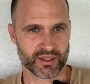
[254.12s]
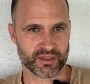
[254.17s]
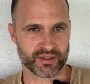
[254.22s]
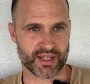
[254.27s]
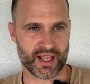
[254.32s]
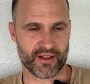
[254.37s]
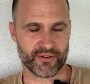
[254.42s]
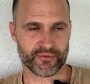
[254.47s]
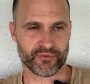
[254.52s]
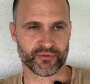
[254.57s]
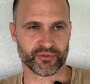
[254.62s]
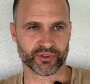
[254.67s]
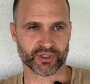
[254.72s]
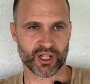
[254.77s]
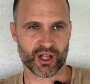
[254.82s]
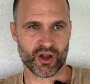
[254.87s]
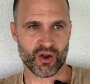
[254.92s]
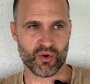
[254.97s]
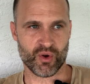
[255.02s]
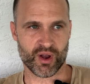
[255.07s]
that
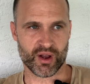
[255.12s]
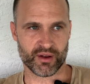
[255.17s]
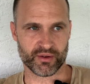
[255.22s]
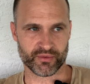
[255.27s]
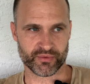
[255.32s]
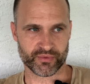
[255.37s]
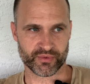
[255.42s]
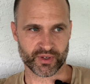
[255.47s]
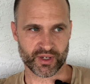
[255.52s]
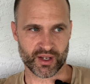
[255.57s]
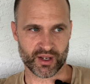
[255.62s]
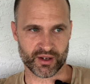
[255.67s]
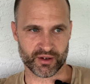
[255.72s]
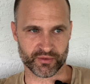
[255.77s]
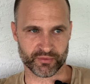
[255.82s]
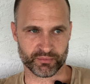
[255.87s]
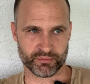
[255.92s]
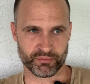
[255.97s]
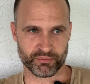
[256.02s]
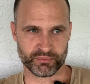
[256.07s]
flow
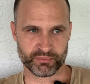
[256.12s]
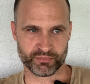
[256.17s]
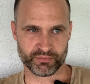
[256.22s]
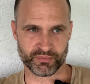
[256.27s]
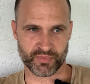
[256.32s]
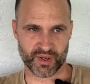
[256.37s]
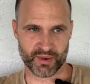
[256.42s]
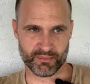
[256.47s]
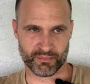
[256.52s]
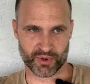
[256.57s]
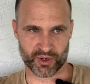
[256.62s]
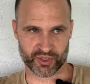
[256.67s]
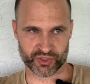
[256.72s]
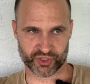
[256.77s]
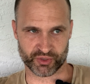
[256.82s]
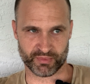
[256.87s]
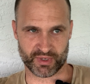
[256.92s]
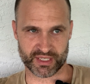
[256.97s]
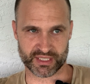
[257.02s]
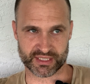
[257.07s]
of
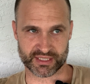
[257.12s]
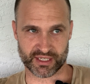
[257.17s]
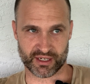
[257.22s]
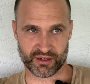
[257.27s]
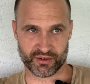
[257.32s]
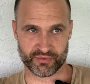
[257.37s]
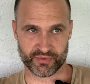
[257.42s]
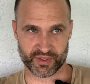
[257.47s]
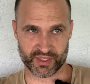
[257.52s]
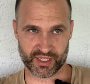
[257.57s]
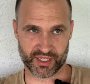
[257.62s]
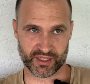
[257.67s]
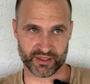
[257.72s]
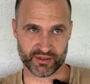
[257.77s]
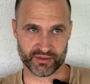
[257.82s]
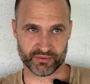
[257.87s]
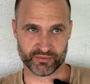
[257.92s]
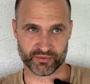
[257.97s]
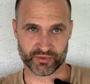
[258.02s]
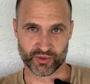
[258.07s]
immersing myself
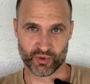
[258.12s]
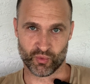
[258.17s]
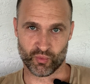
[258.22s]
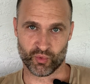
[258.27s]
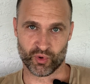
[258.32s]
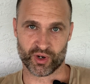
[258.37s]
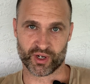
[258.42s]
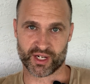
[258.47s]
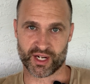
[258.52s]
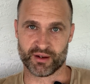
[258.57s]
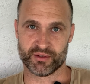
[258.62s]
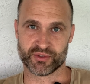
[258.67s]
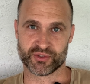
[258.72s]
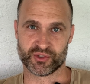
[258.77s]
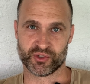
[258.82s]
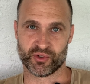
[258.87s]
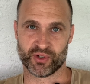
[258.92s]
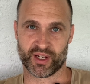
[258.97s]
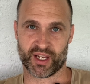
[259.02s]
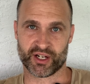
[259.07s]
in the work I was
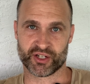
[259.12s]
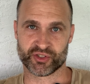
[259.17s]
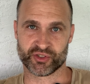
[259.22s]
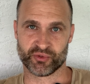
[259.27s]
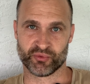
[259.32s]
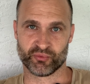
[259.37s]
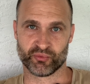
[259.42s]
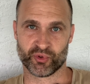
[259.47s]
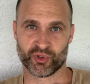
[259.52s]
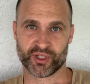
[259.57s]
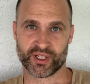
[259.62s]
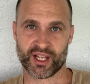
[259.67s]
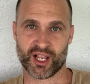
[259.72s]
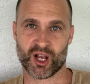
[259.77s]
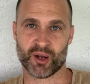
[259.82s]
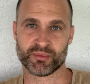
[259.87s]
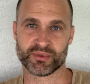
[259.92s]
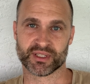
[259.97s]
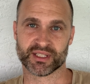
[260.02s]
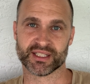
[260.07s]
doing actually really
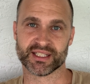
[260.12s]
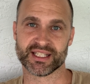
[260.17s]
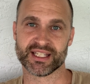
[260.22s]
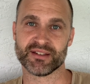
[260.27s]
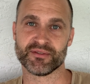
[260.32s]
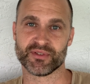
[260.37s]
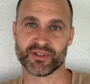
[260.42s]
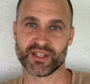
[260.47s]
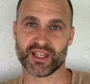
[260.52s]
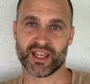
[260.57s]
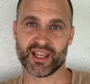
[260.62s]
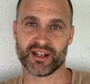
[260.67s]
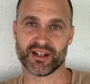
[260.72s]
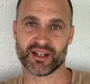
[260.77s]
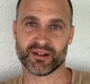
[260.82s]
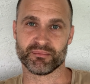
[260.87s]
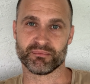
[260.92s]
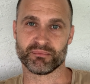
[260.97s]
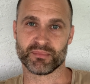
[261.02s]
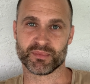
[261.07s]
helped alleviate
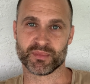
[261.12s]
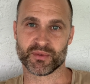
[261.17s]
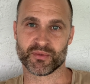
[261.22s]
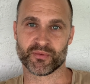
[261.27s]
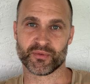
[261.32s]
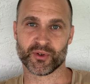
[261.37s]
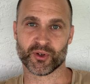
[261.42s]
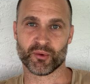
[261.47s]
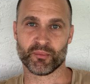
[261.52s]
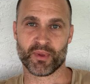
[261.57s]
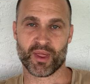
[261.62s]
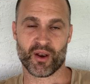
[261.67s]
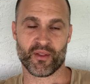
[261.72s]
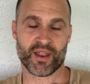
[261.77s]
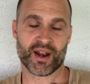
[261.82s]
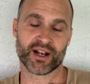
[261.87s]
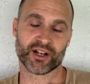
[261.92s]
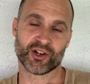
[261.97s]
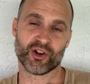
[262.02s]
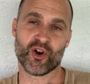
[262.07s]
me feel better.
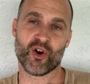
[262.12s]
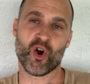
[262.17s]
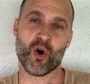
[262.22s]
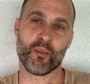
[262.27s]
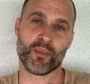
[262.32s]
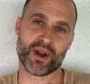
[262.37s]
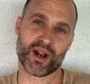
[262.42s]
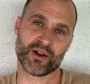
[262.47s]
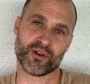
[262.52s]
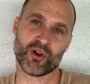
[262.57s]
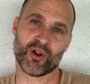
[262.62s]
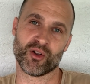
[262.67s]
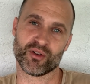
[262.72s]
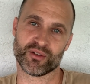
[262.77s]
Then I'd go home and I'd